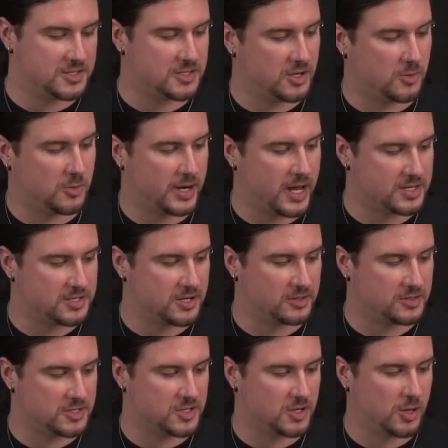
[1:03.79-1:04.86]
So when I
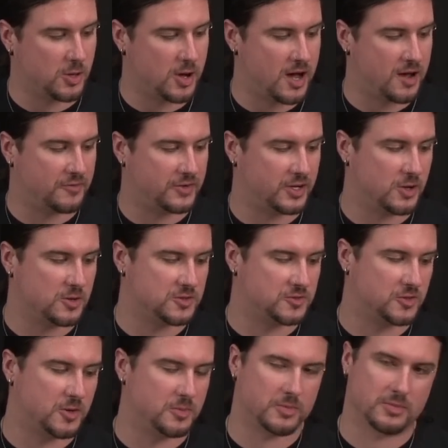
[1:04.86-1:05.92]
start the solo off, it goes
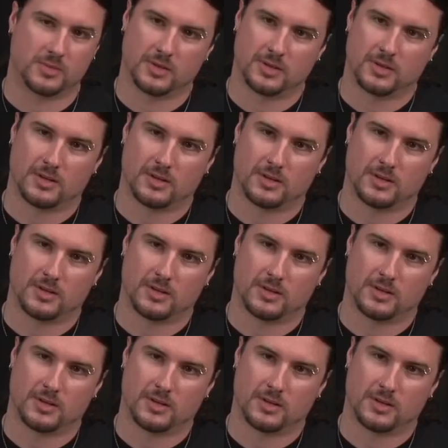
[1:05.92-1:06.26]
from